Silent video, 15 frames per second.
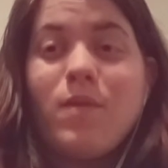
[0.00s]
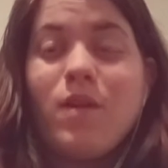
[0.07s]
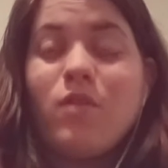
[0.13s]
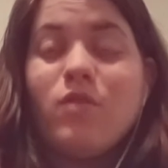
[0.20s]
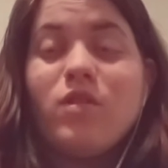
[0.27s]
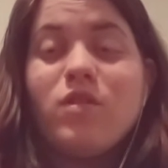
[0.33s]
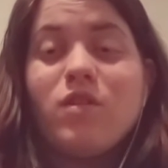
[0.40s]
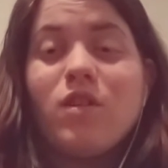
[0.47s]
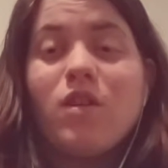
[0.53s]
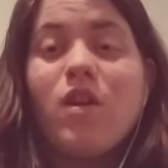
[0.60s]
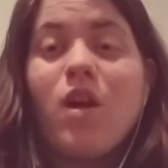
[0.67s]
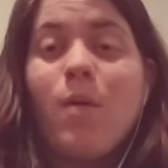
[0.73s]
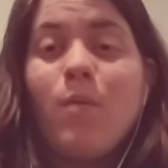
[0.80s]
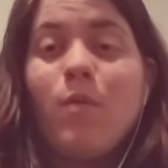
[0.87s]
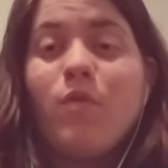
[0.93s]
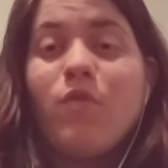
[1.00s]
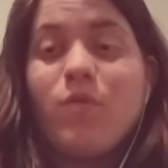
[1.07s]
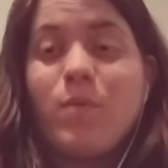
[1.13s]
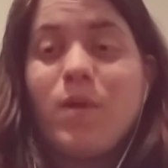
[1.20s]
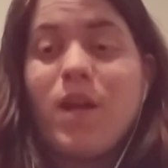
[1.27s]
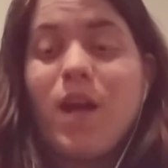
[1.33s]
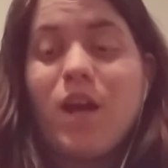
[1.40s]
it only took a couple
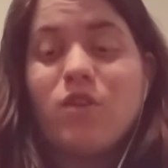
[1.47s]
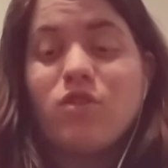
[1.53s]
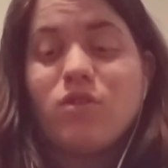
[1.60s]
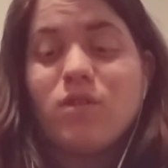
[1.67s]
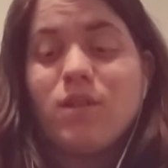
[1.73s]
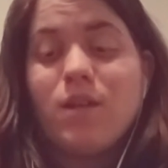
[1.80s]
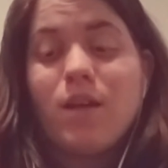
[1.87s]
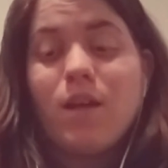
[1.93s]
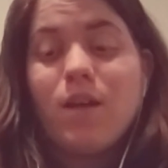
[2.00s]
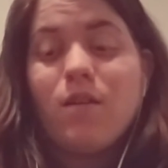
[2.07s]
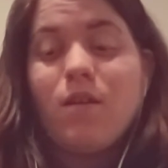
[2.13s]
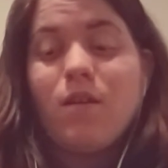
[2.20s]
for me to actually get